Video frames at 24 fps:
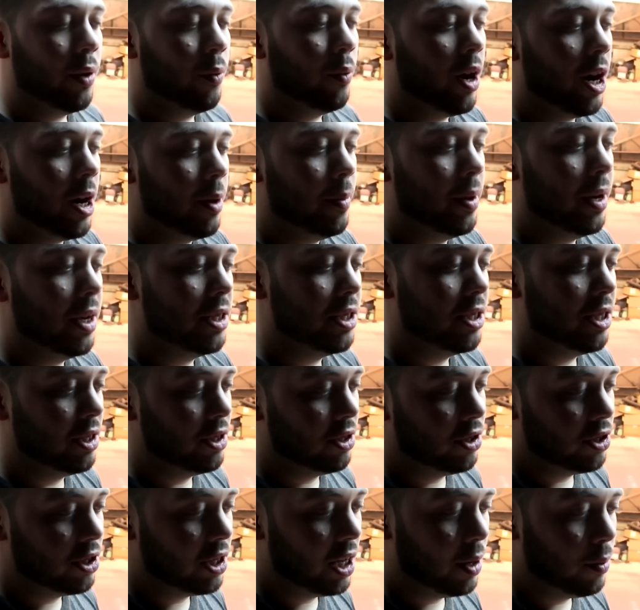wideband
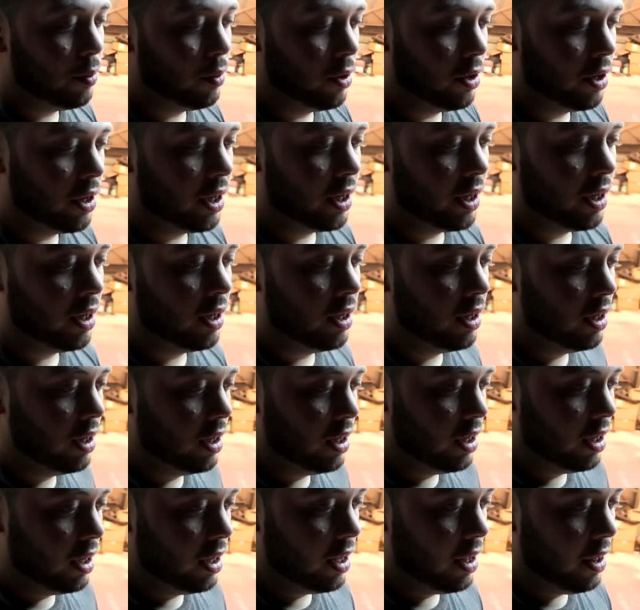sensor stopped working.
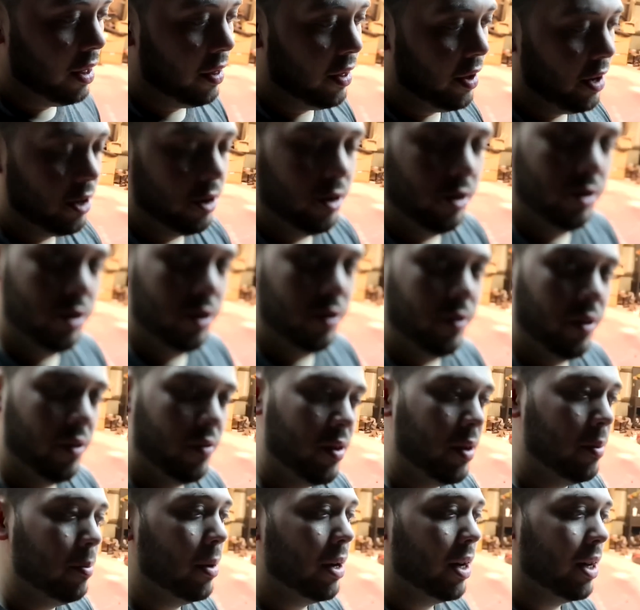There goes
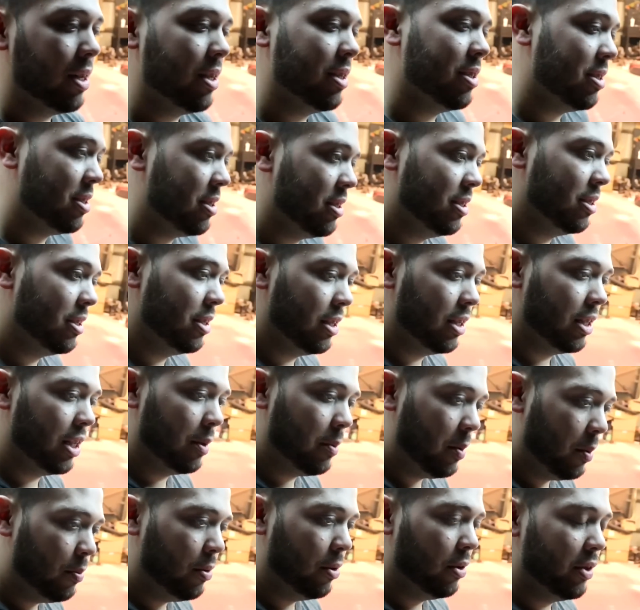50 bucks.
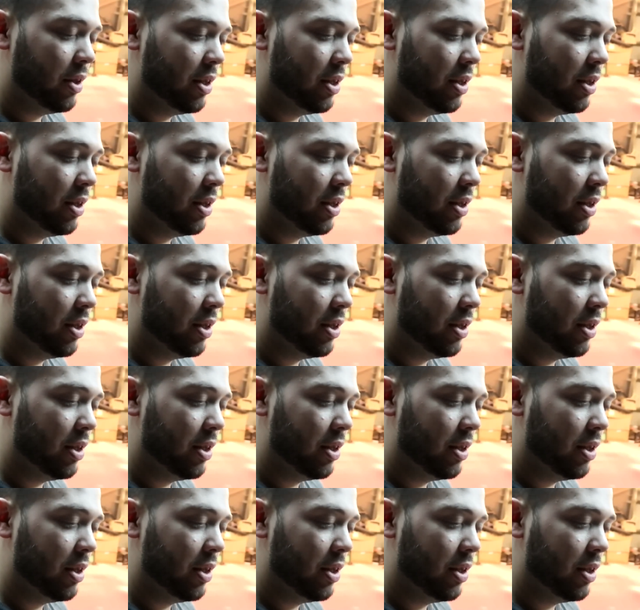Let me pull